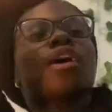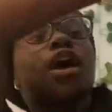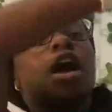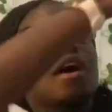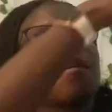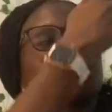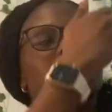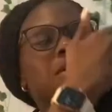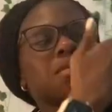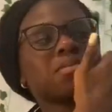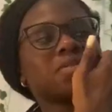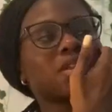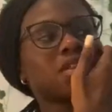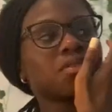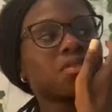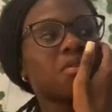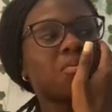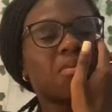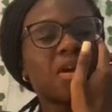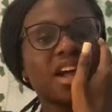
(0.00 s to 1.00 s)
I've been
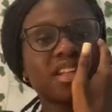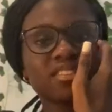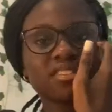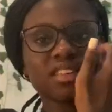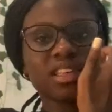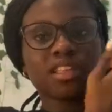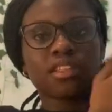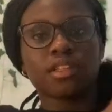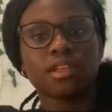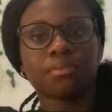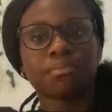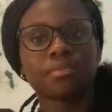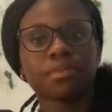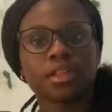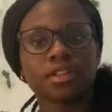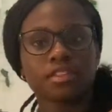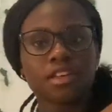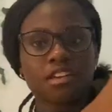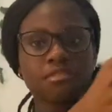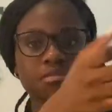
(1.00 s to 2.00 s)
obsessed with Bratz lately
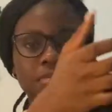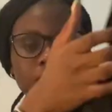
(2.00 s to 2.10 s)
because I've